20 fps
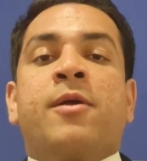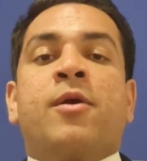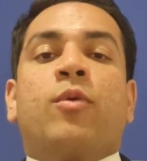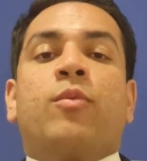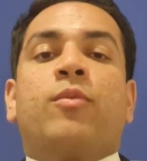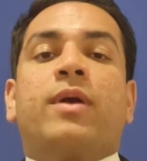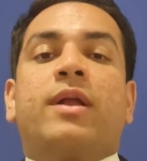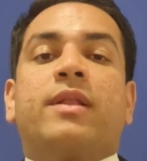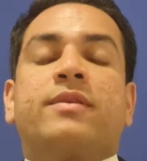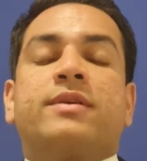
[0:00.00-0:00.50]

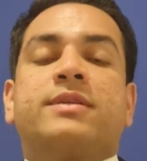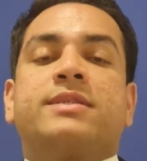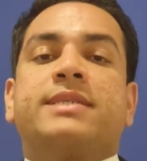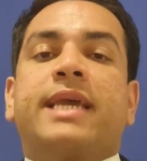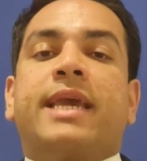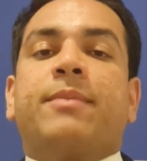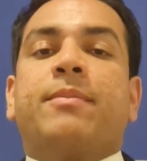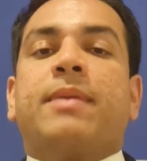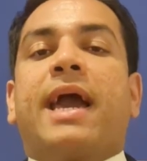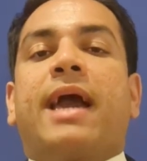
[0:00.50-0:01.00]
Well, the
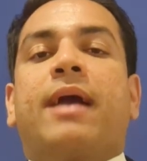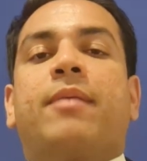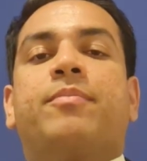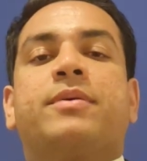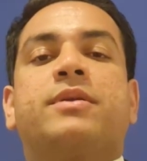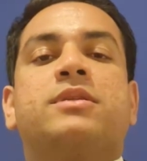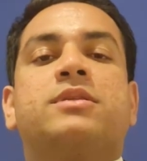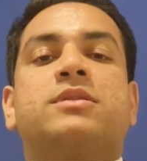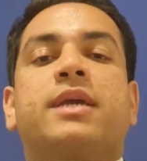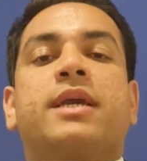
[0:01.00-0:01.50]
same
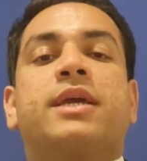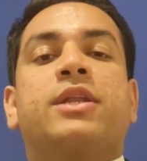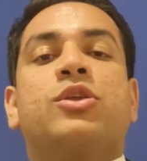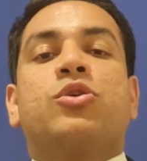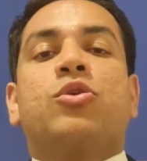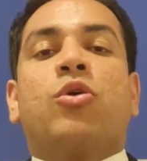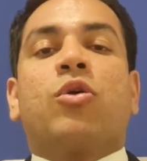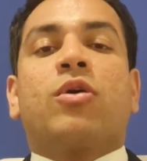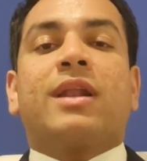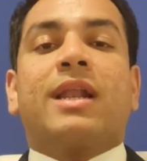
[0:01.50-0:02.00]
happens in
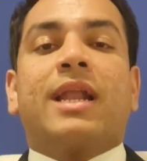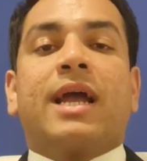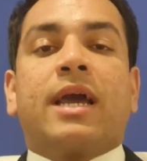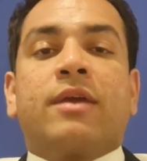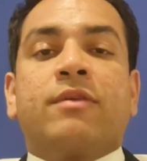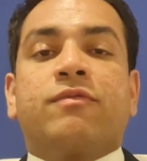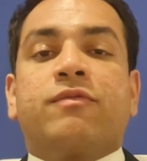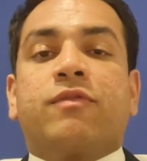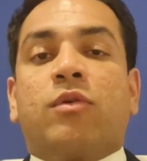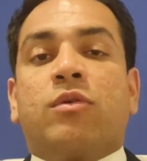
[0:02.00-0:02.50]
your
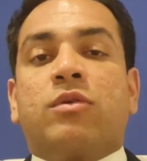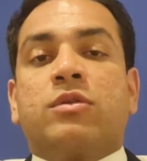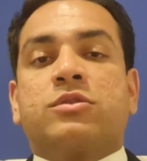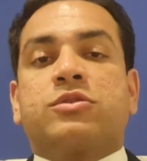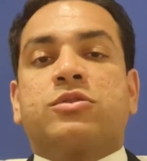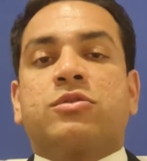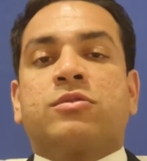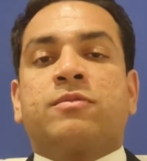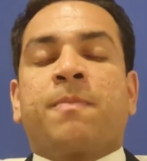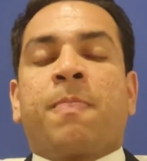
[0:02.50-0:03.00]
life
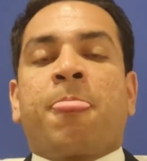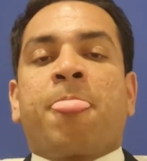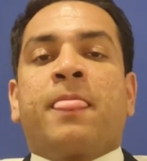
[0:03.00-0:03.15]
also.